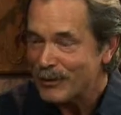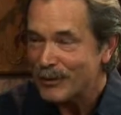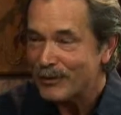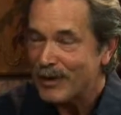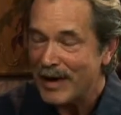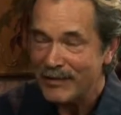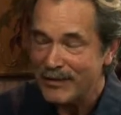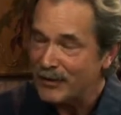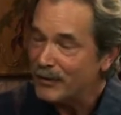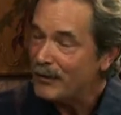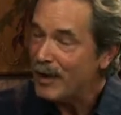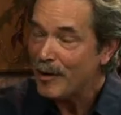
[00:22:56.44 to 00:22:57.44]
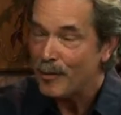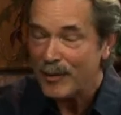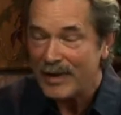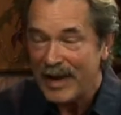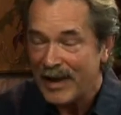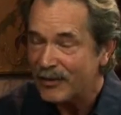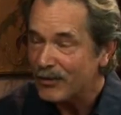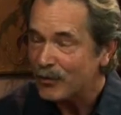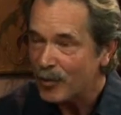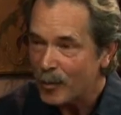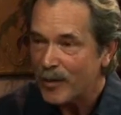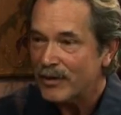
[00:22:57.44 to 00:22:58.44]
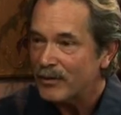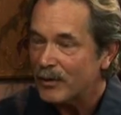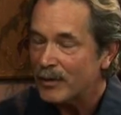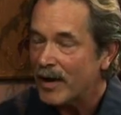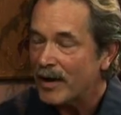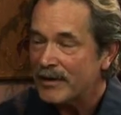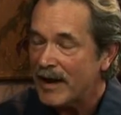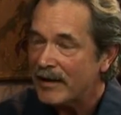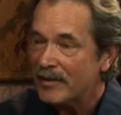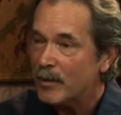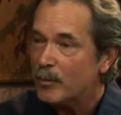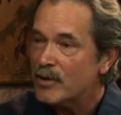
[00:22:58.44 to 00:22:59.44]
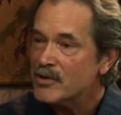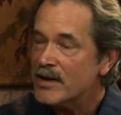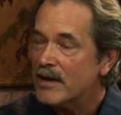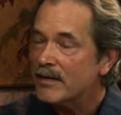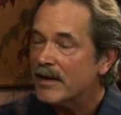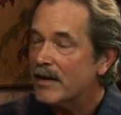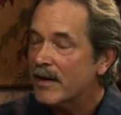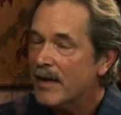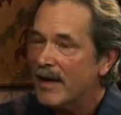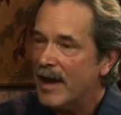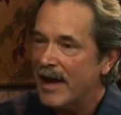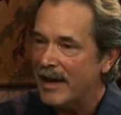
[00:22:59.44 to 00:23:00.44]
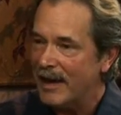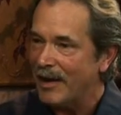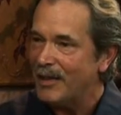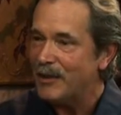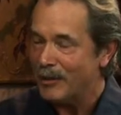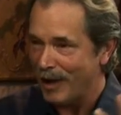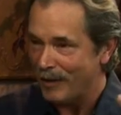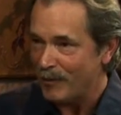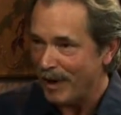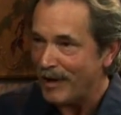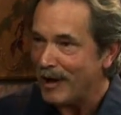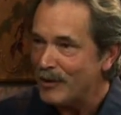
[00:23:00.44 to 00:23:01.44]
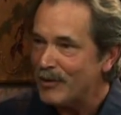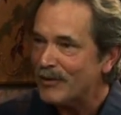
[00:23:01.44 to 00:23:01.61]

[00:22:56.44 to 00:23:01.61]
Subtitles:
do the rest. And you've helped me out so much with my tax. I appreciate it there. And I got a new